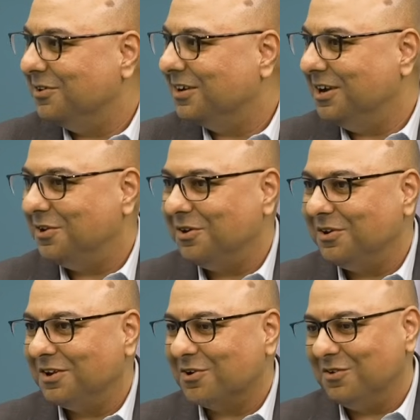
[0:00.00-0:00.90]

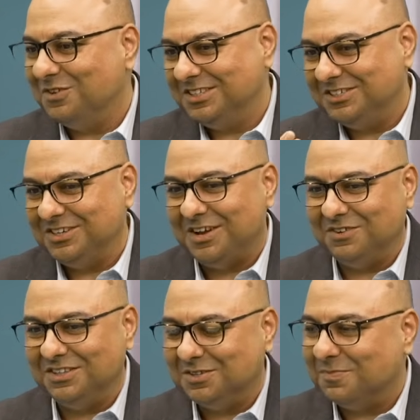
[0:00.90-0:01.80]
continuing the conversation
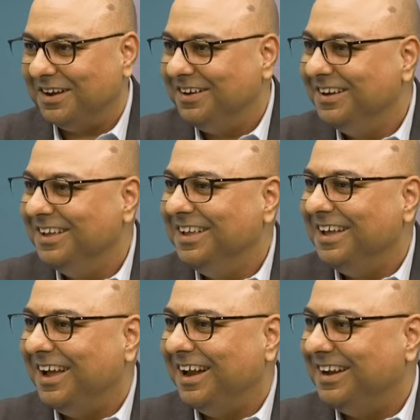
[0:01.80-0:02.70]
after this panel,
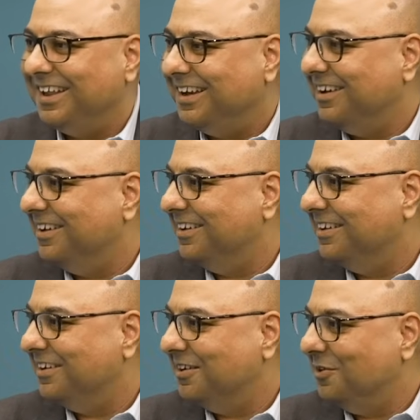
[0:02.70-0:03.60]
and then
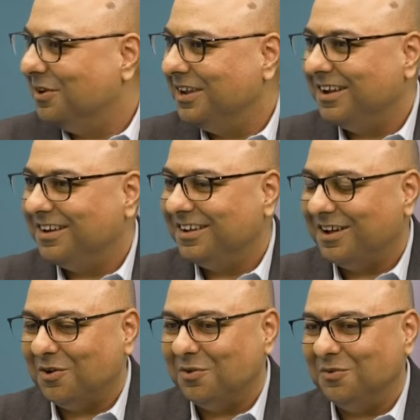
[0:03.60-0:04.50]
looking at
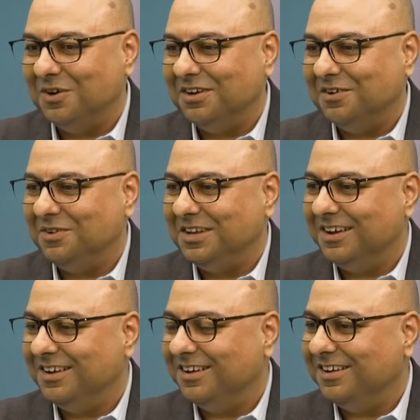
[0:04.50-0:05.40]
how we
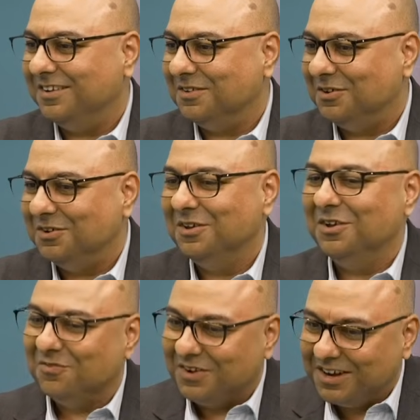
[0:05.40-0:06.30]
can,
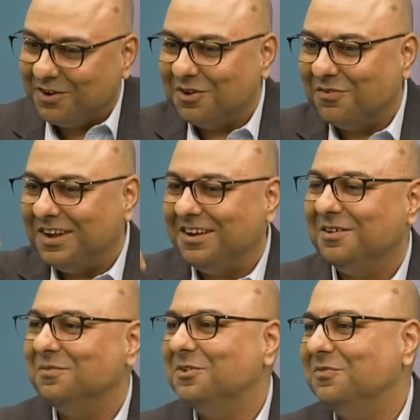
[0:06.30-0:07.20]
figure out a way in
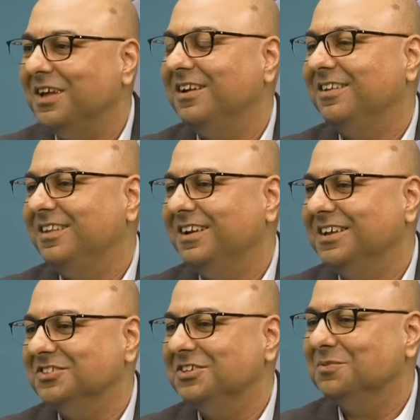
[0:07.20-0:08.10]
terms of where the
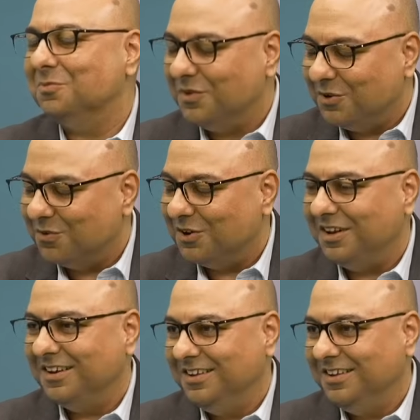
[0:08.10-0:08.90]
industry is moving overall.